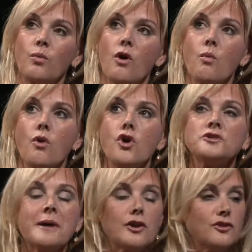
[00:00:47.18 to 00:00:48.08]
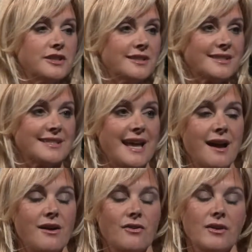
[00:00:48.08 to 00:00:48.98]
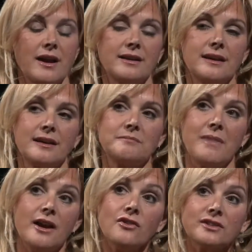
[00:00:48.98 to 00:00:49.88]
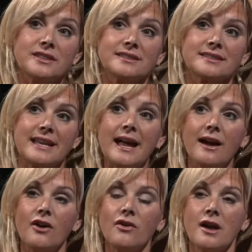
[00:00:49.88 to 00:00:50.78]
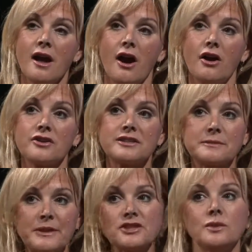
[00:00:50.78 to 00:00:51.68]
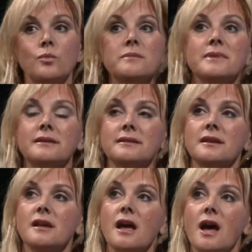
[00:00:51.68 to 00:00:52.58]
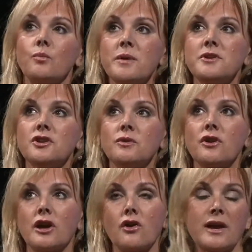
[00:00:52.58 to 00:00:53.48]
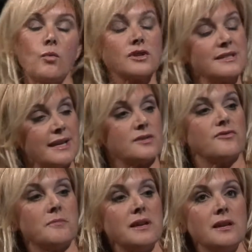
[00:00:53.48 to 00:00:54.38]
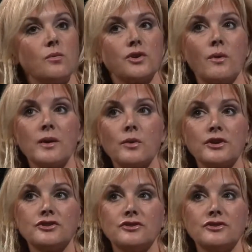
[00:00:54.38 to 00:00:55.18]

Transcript: who's my audience now? And my audience now are especially women. And women who are going, okay, what's next for me? What do I want to do